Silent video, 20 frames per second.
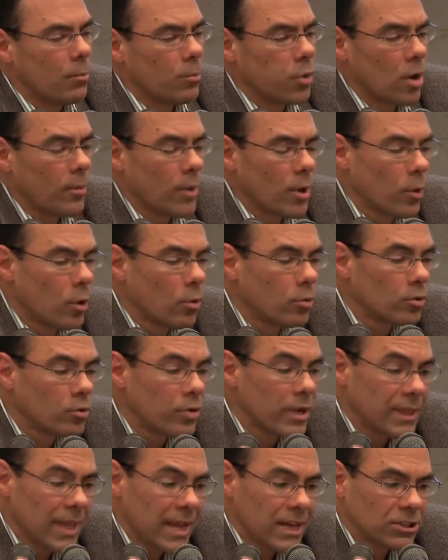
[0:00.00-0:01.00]
probable
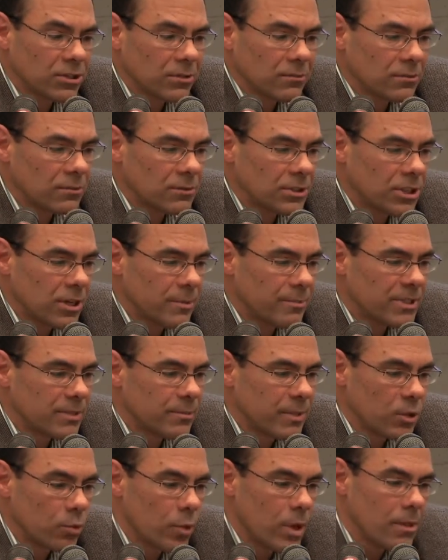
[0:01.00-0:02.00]
relationships
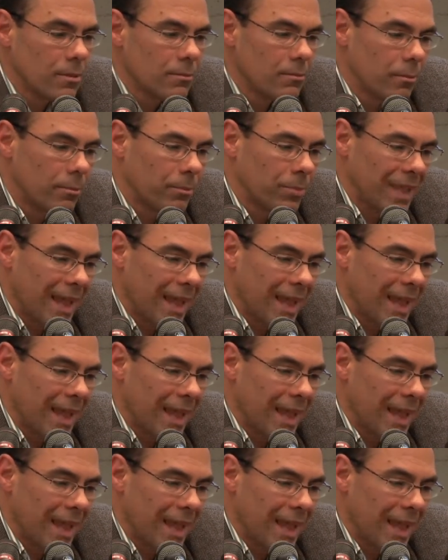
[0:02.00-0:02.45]
between